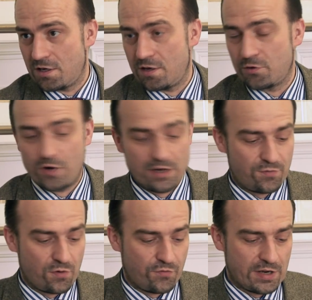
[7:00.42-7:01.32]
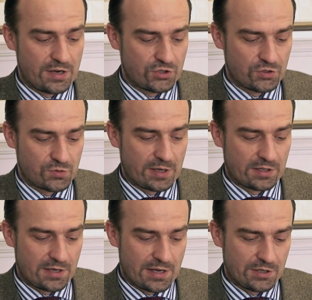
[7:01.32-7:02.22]
credit for financial
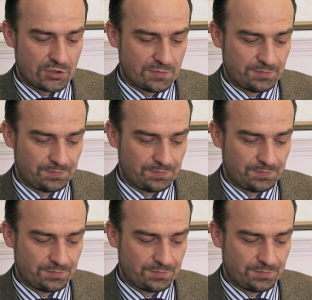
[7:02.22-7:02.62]
speculation.